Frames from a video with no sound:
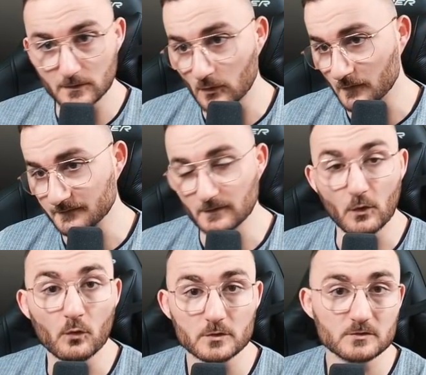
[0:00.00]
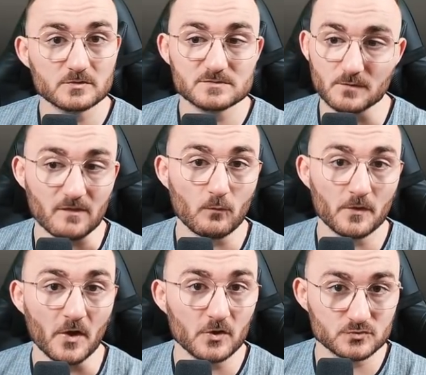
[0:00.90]
on orders with
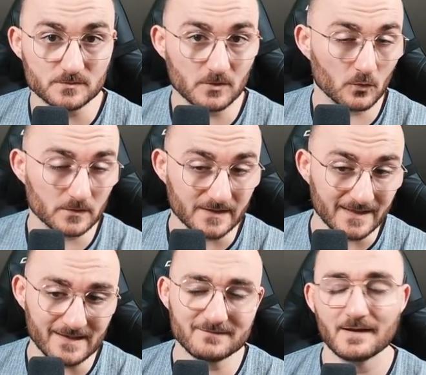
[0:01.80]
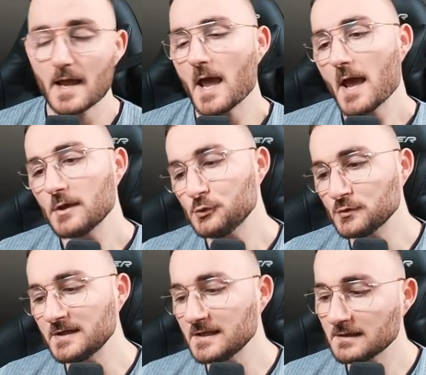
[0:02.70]
100 gold in it, you
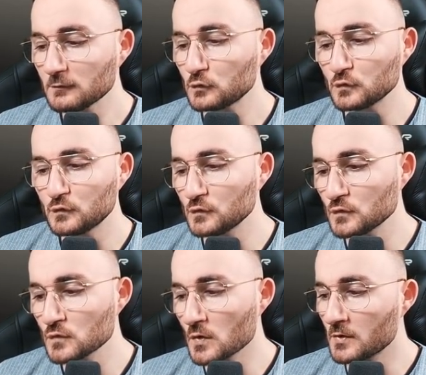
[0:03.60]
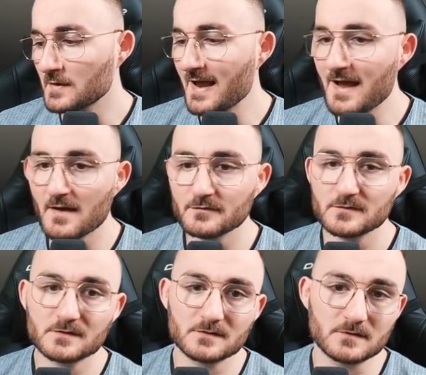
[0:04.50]
need to do around,
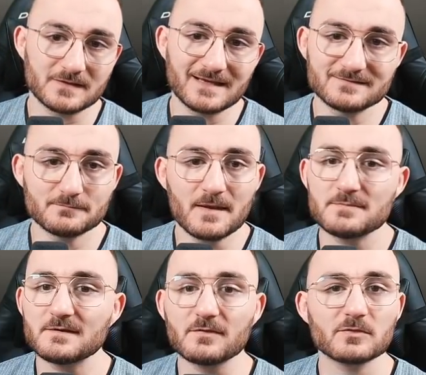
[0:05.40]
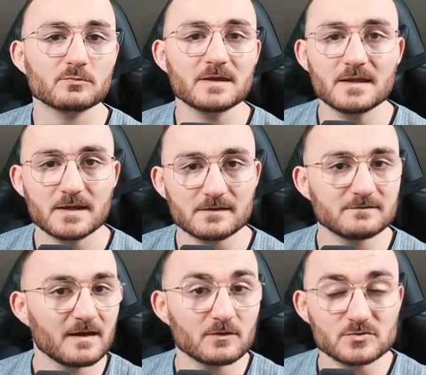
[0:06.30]
get maybe 3
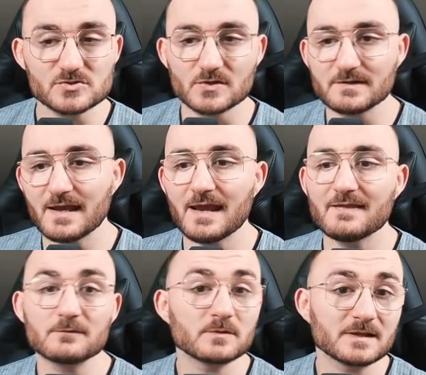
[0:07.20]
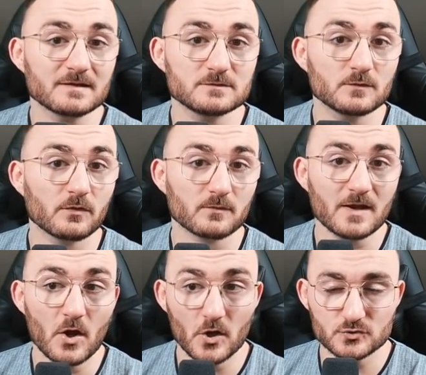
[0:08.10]
containers a day that will get you
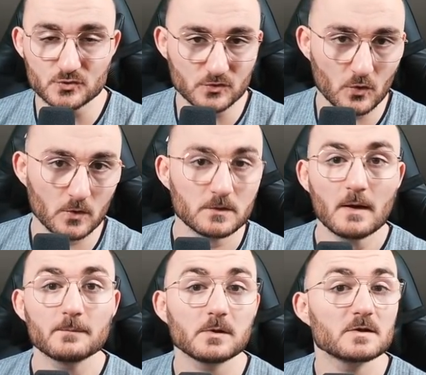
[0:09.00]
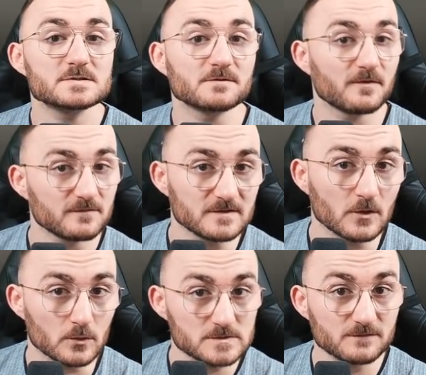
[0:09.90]
300 gold plus the 50
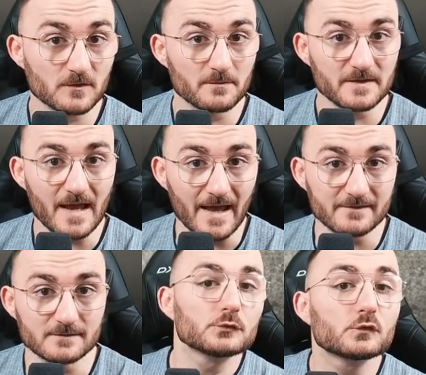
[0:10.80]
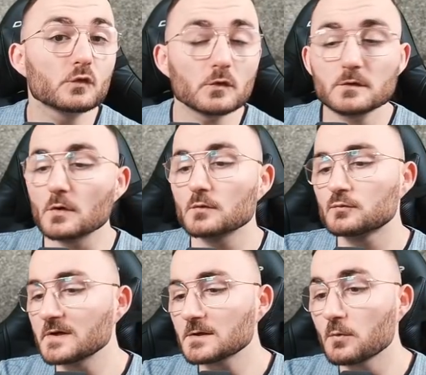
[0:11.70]
golds from the ad. To talk
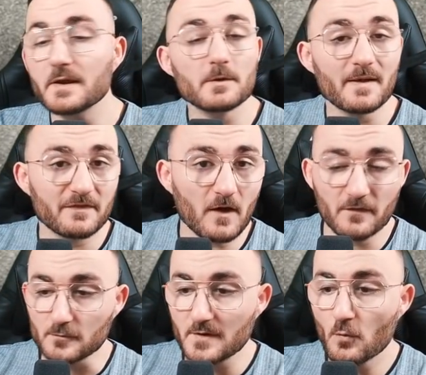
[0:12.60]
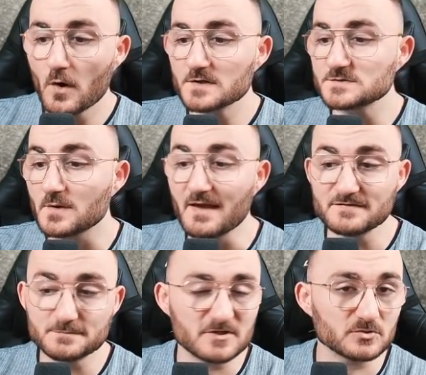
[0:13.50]
real quick about the other rewards, we have
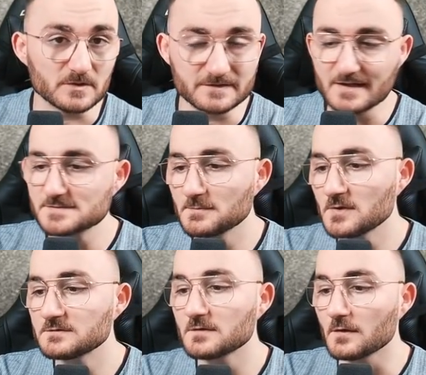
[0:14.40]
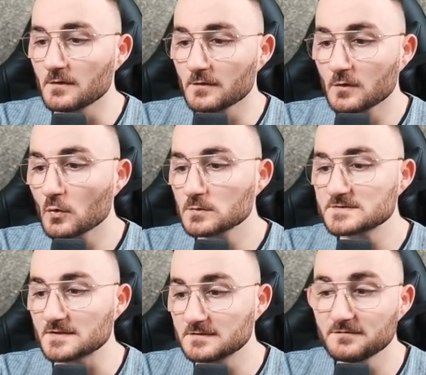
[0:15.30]
special attachment, gold
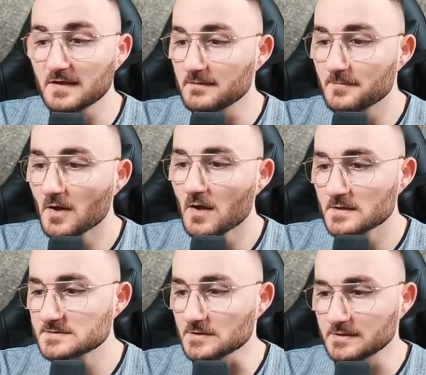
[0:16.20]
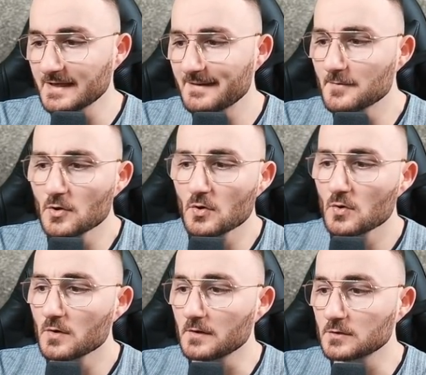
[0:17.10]
certificate pods, a
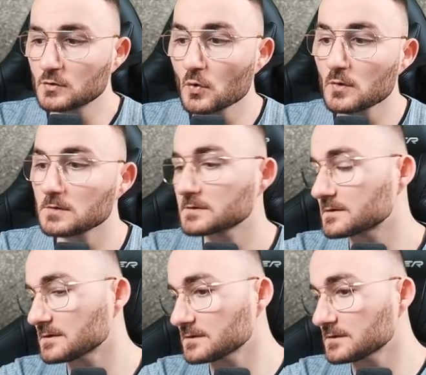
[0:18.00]
camo, a gold